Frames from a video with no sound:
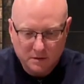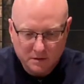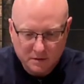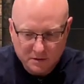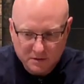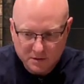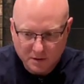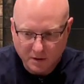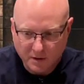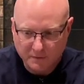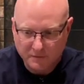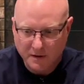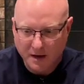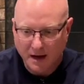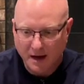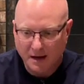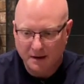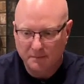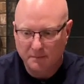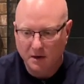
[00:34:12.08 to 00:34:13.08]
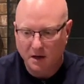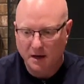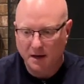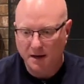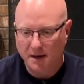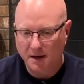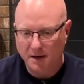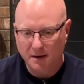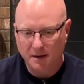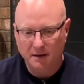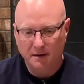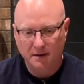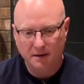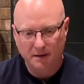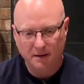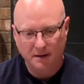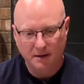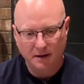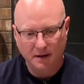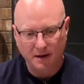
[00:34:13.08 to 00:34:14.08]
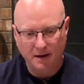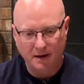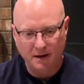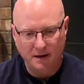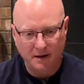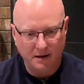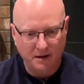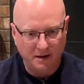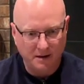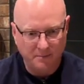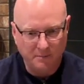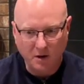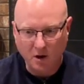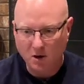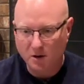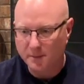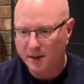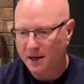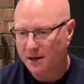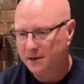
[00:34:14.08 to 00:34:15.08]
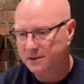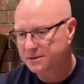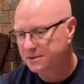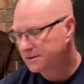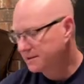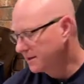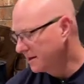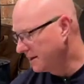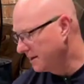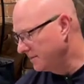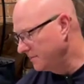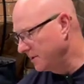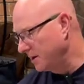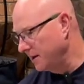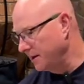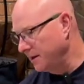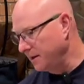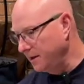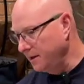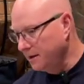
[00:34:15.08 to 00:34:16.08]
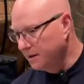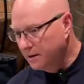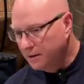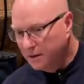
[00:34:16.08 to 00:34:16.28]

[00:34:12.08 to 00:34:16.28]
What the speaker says: So I've got my Powerbox and my